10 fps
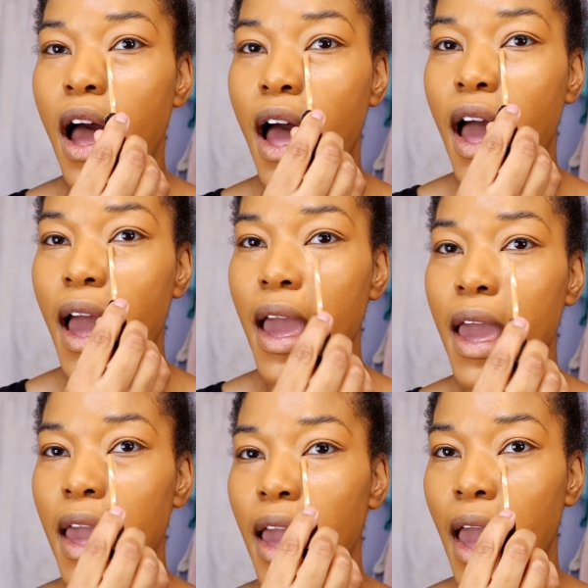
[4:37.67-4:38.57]

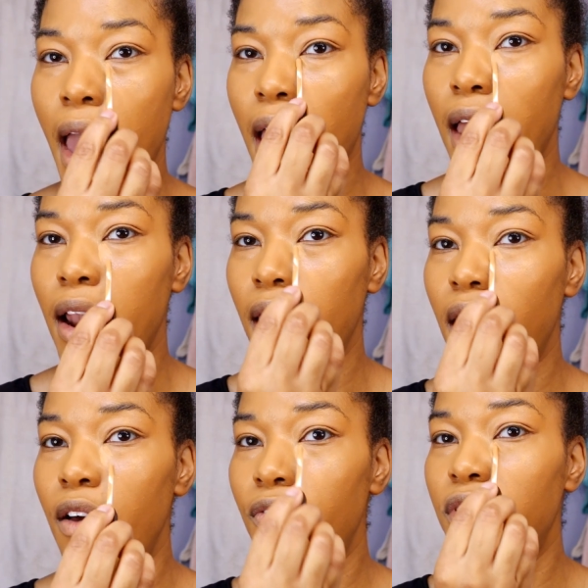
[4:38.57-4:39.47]
I
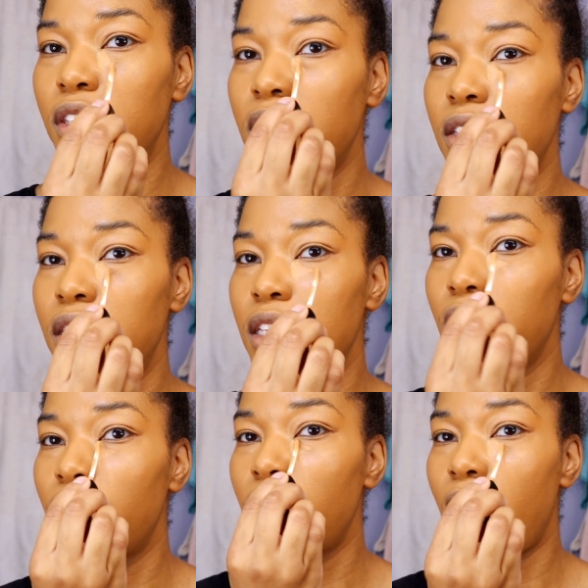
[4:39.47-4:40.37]
love this
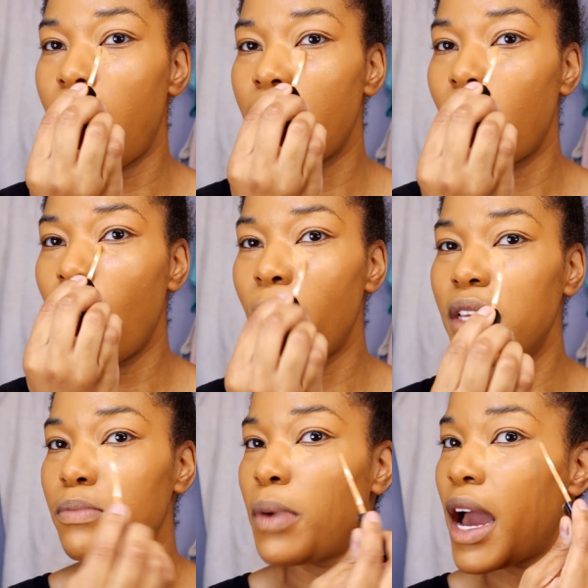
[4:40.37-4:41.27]
concealer. I
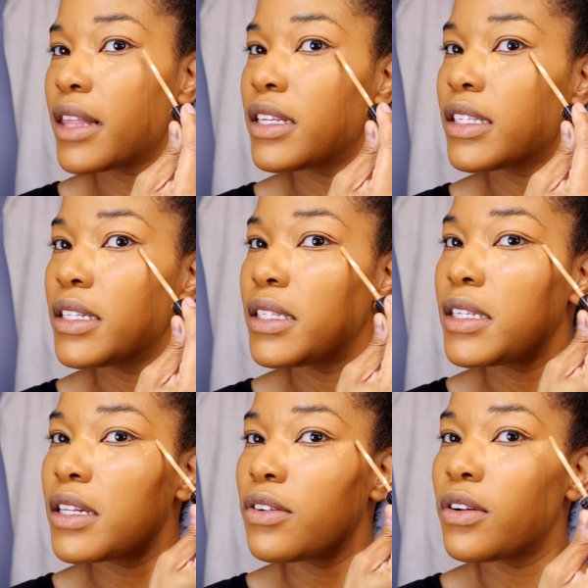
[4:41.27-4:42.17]
always buy this
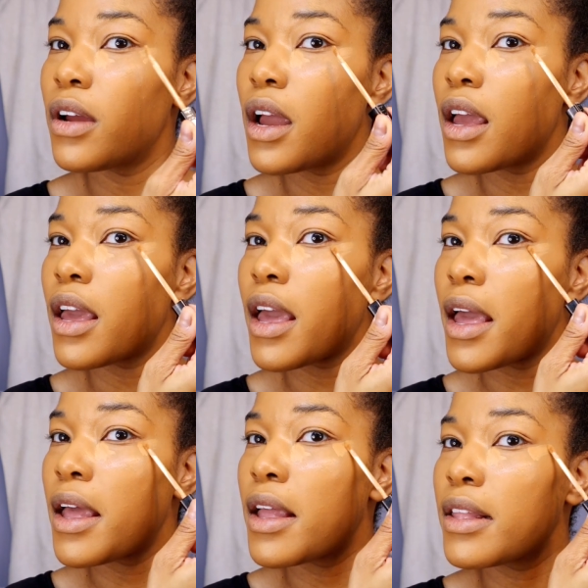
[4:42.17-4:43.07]
concealer,
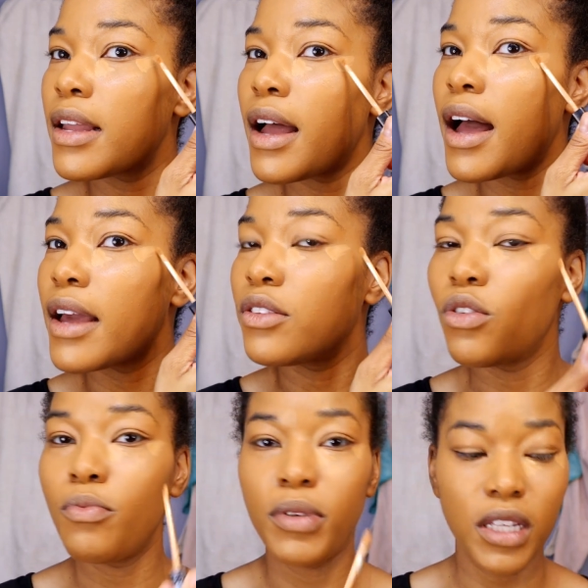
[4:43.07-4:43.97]
and I
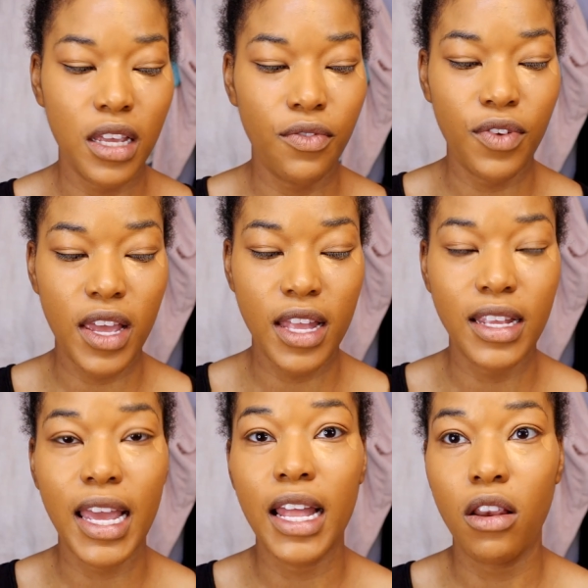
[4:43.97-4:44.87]
don't believe
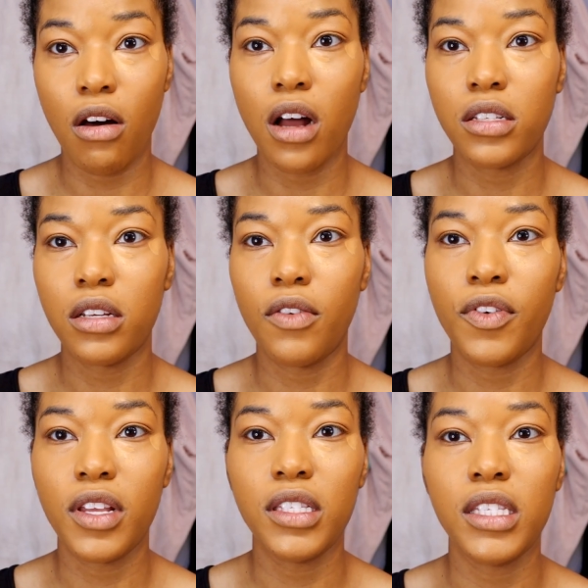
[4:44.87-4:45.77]
in a lot
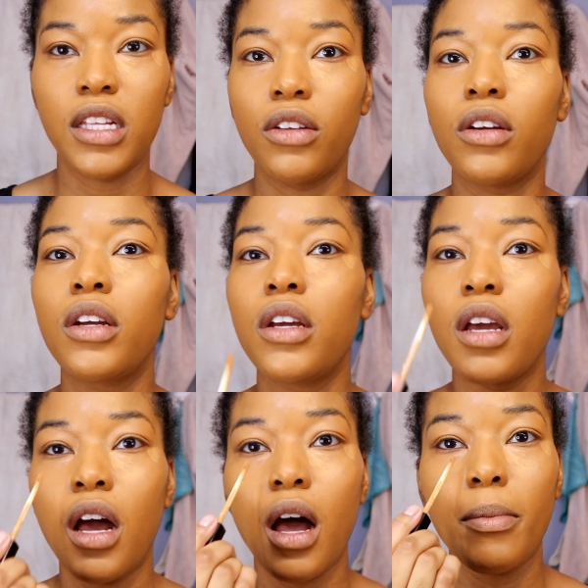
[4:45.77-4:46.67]
of concealer,
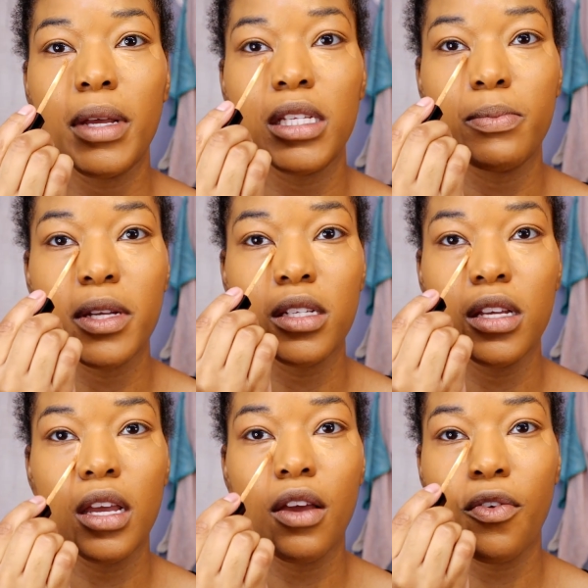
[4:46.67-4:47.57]

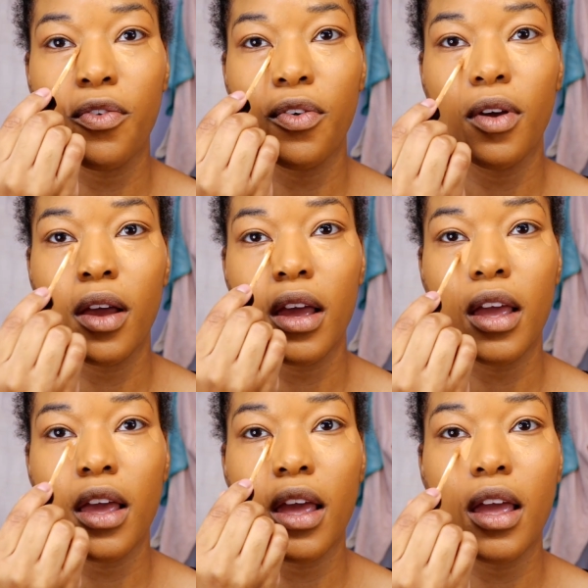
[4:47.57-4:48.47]
especially
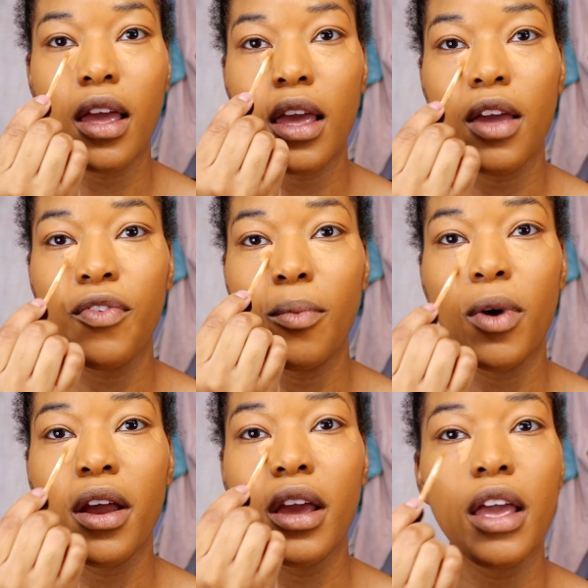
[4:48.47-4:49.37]
if I'm
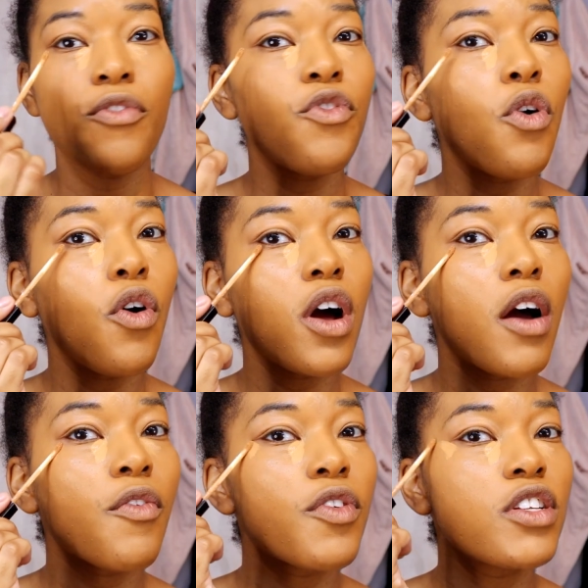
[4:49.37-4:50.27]
wearing a full
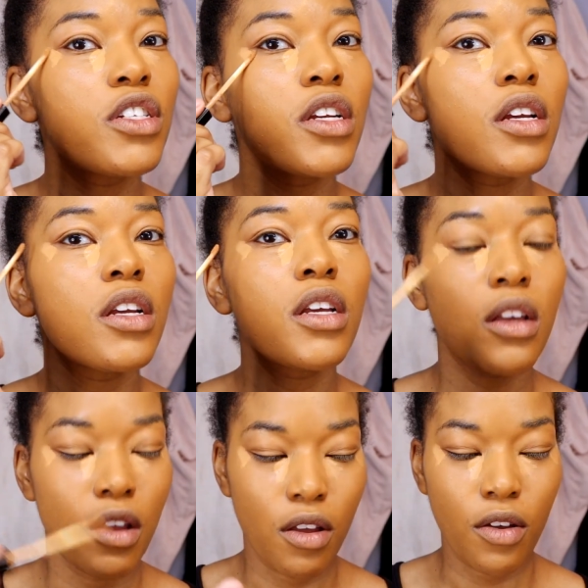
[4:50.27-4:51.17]
coverage
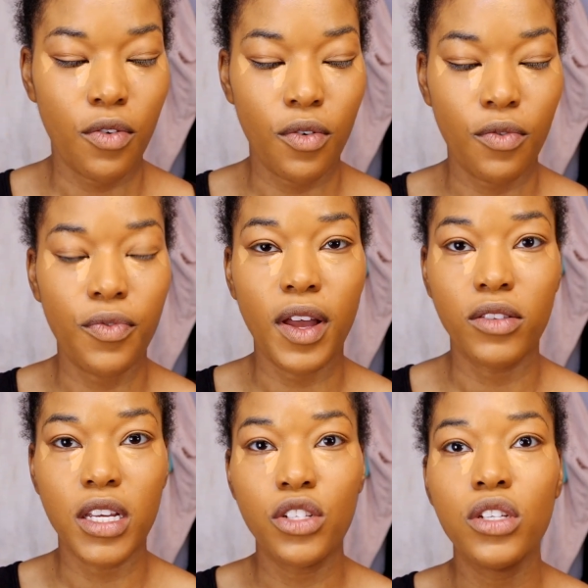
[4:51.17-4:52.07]

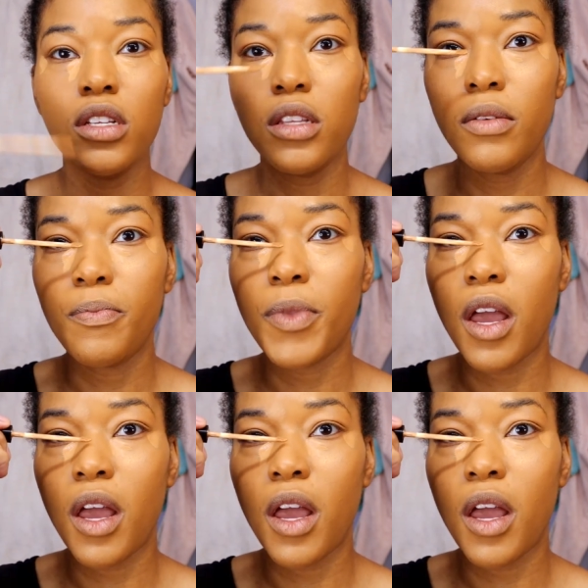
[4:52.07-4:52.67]
foundation.